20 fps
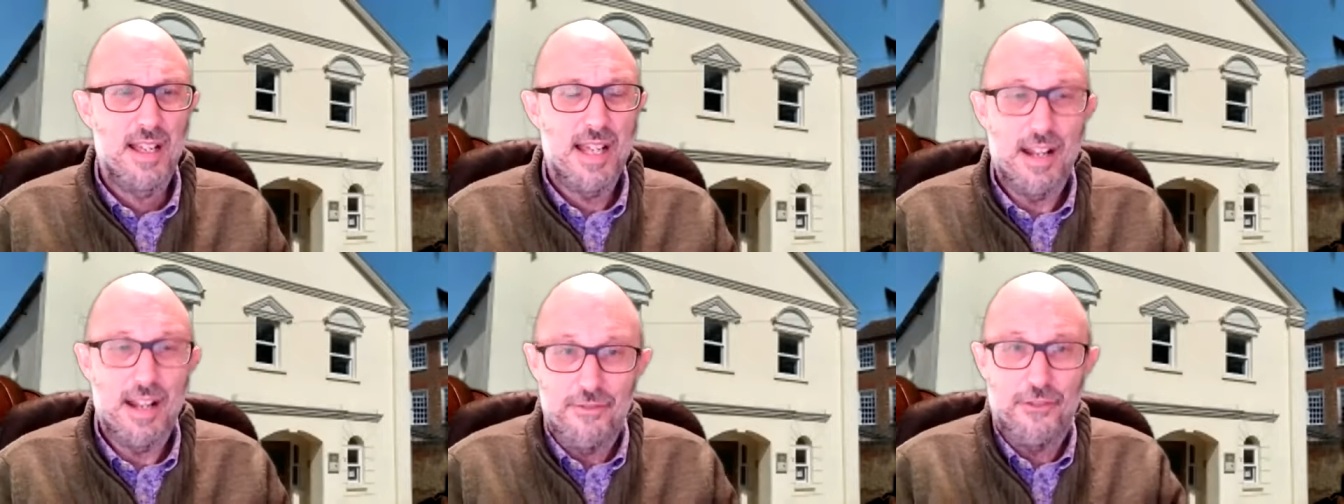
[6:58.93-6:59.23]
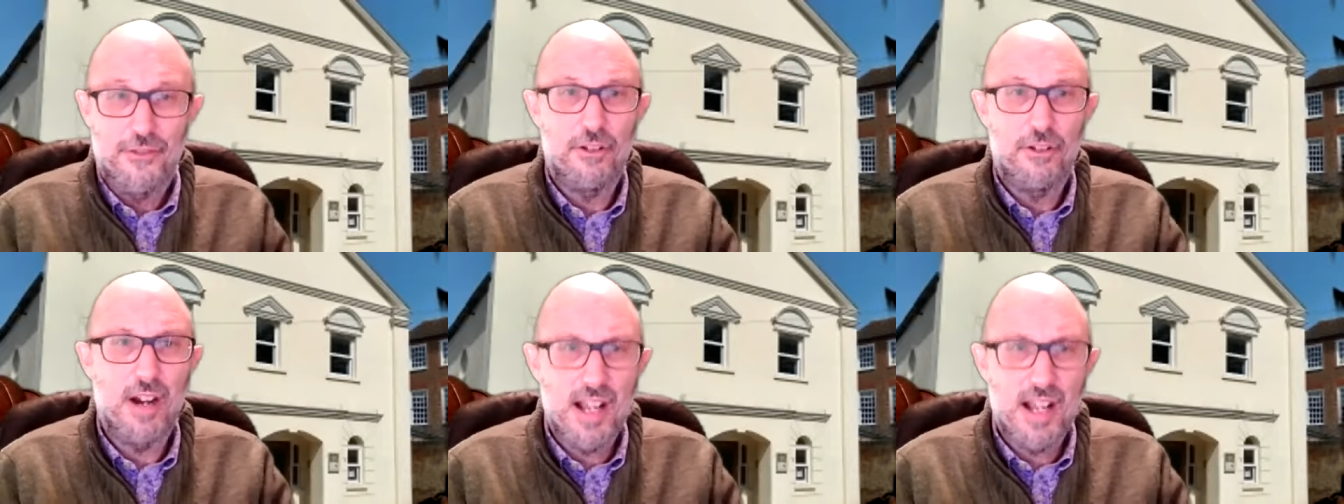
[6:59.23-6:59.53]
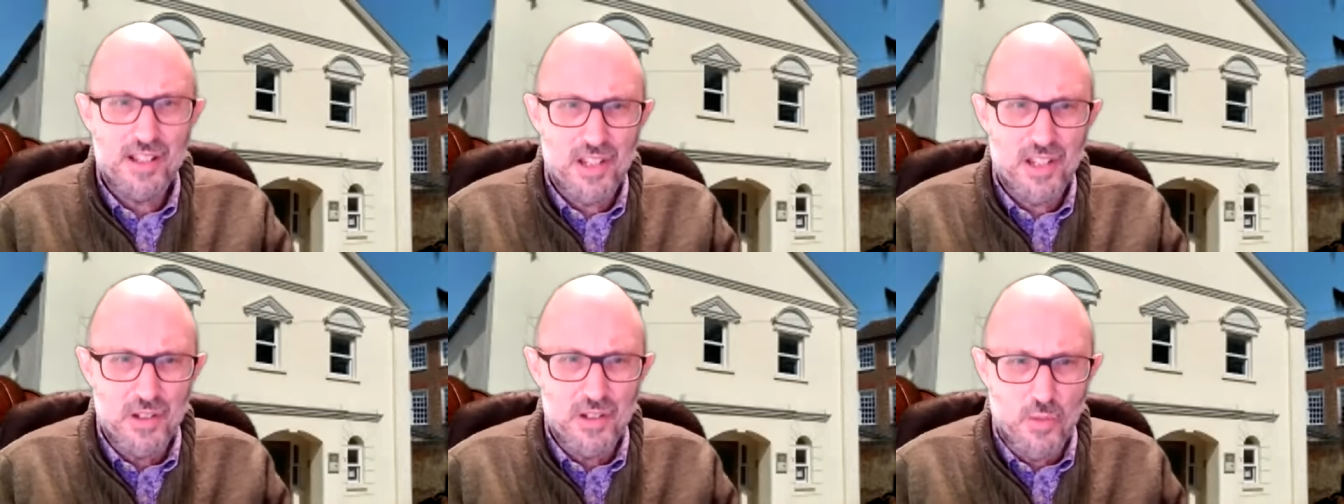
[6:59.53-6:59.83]
and for
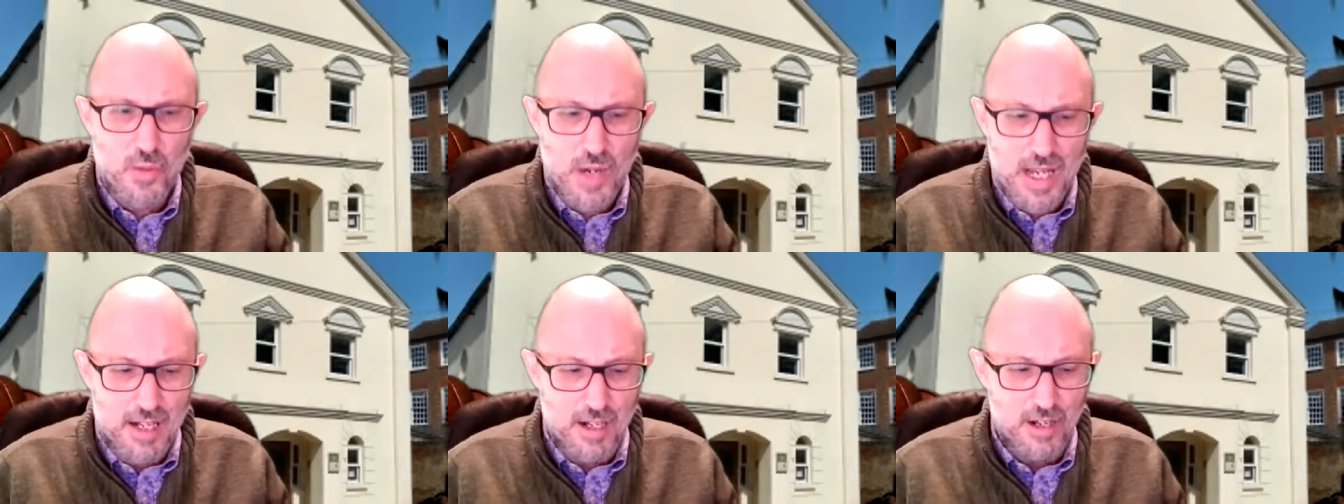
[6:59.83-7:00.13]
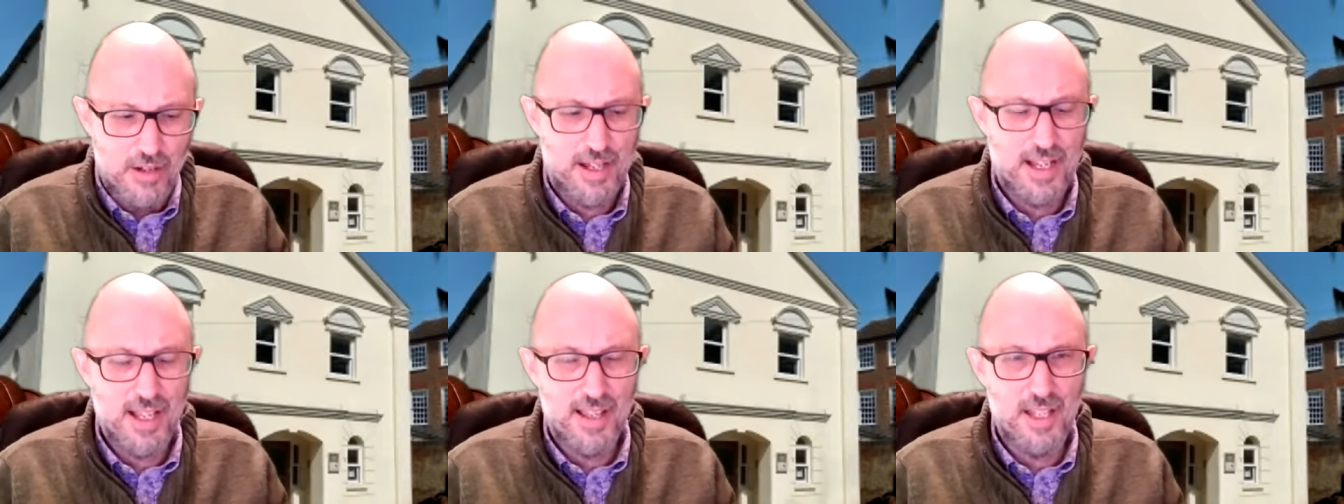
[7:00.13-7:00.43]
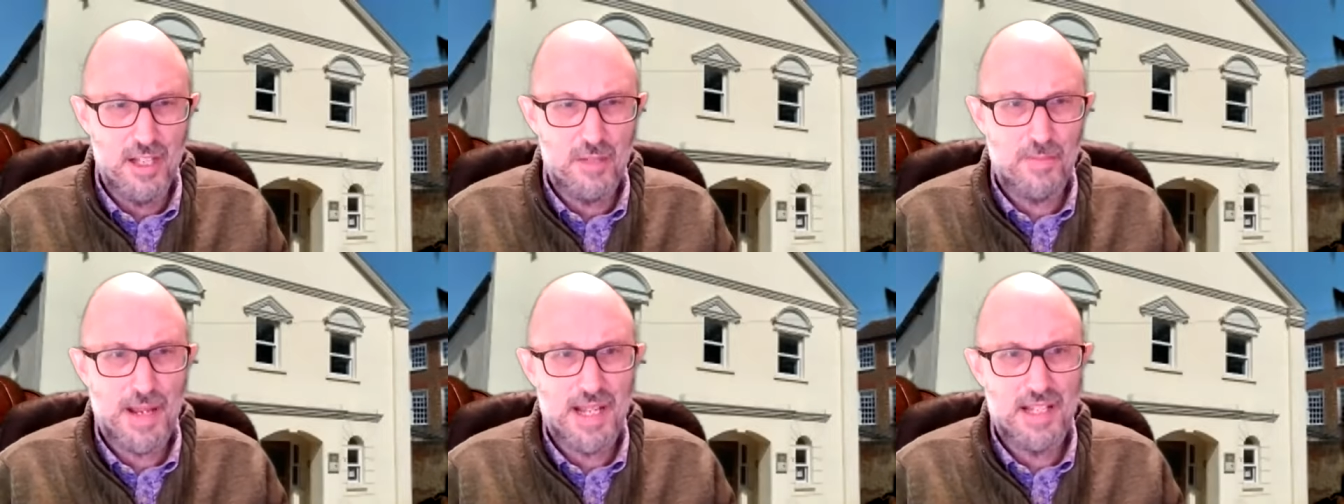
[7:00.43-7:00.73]
us as we look at
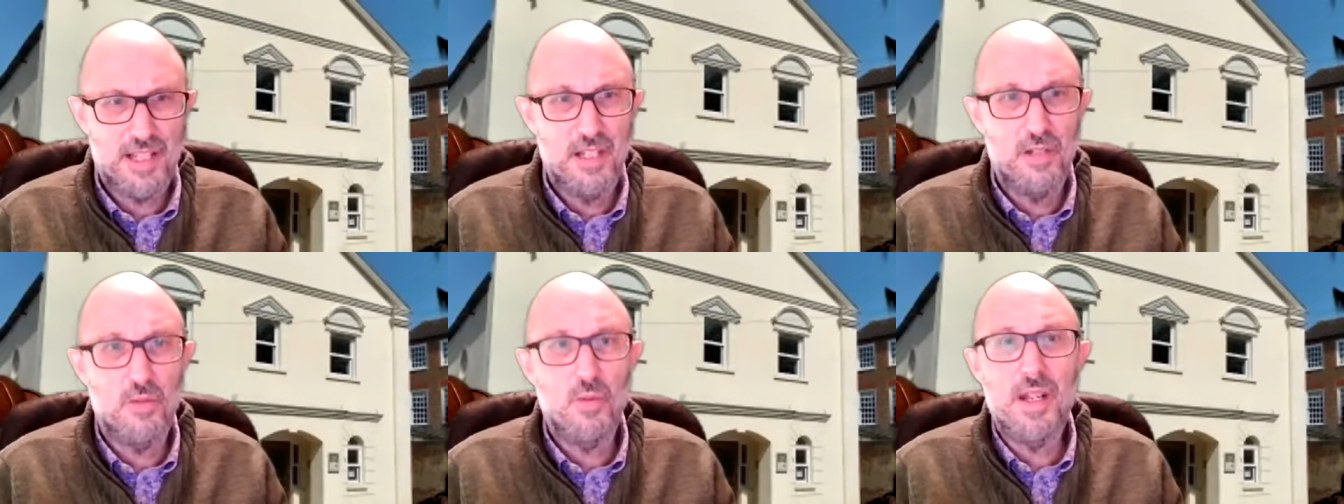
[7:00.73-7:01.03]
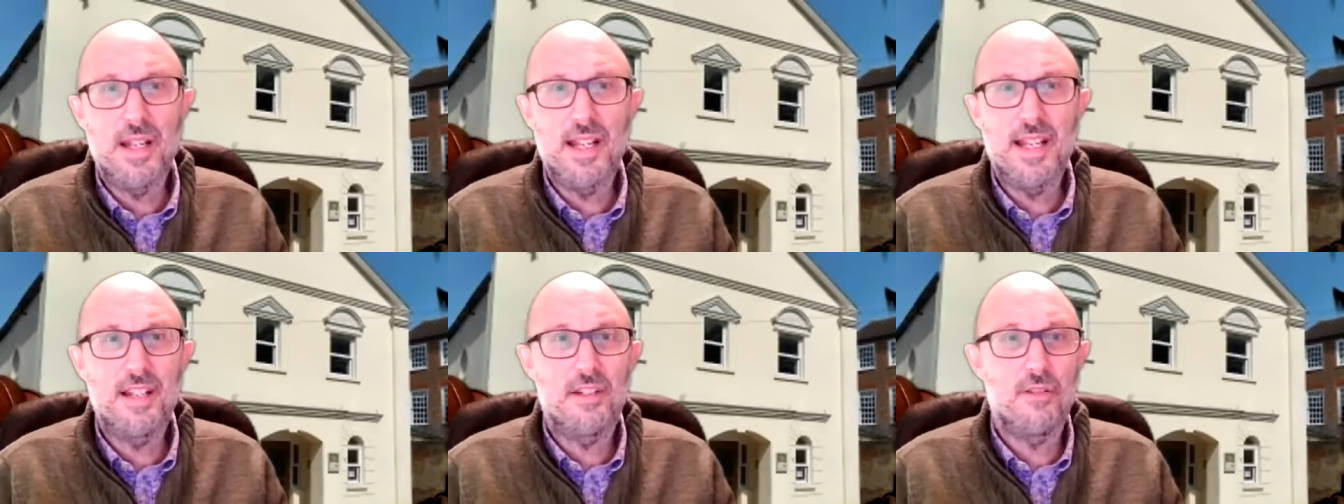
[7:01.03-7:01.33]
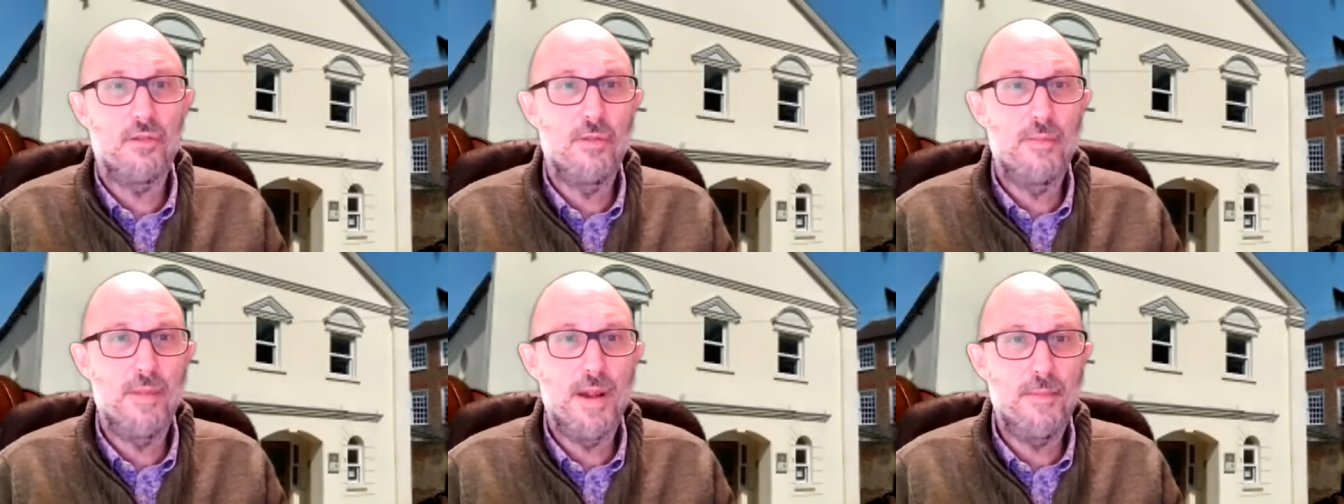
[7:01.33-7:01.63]
this passage we need
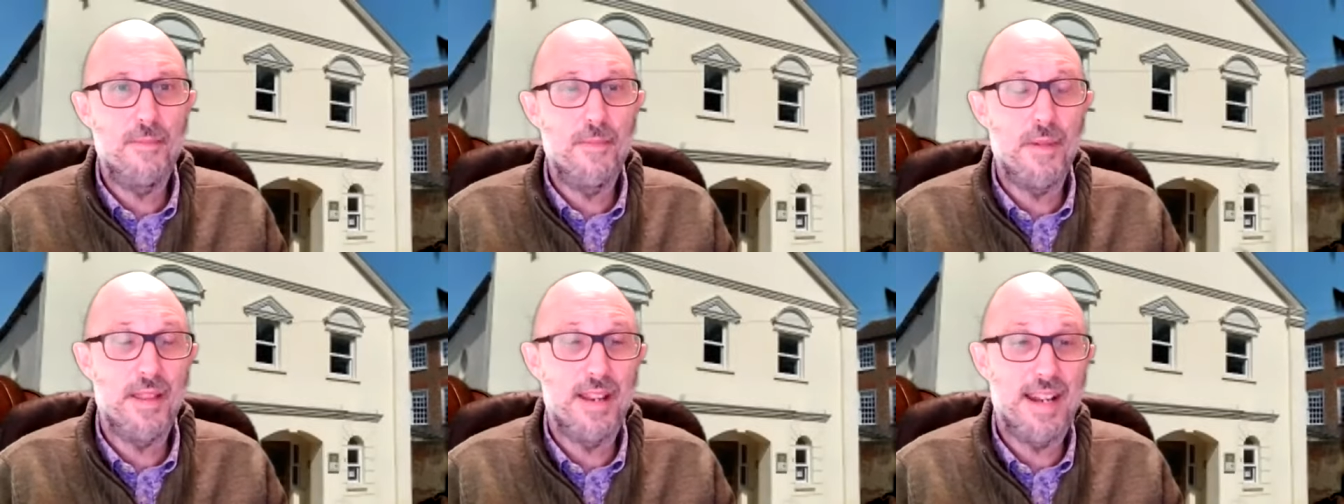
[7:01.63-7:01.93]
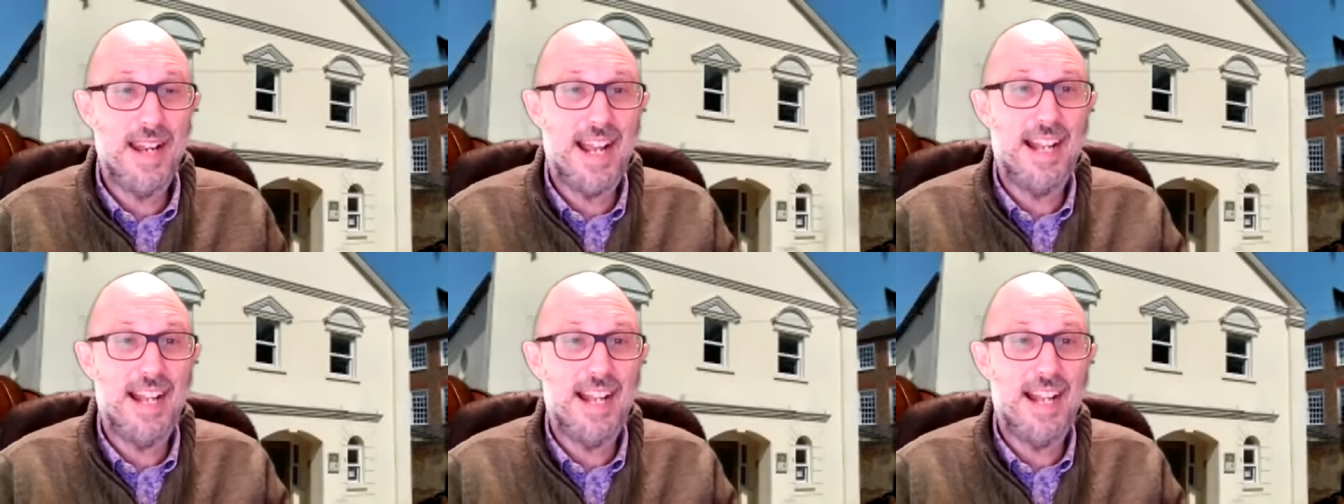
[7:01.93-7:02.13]
to remember that